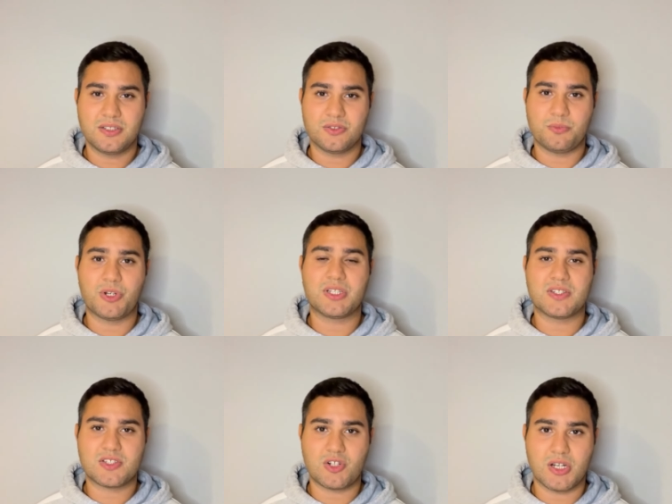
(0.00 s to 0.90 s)
to bring
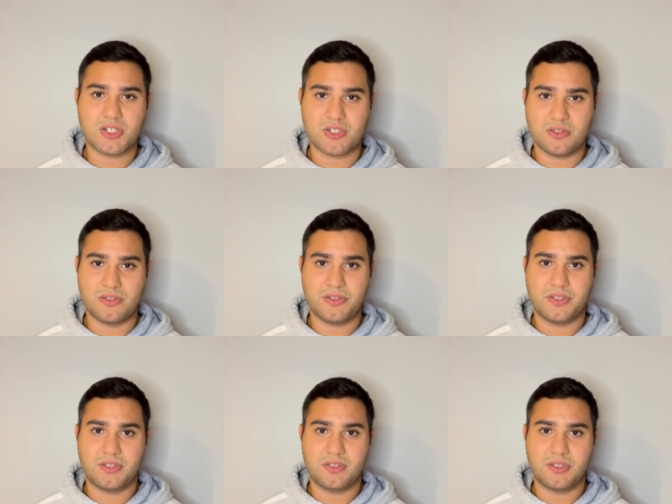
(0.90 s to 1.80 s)
destruction
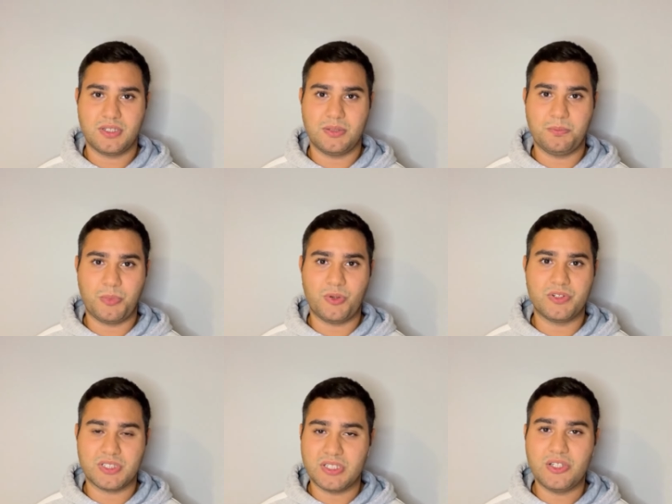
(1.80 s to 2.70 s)
and
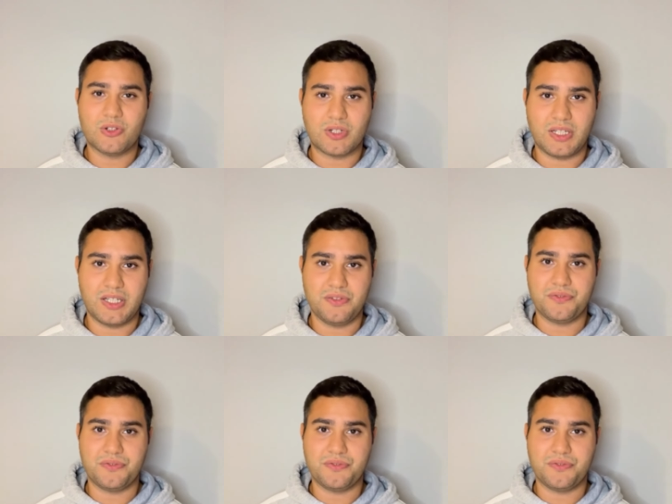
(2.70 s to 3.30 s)
poverty in your life.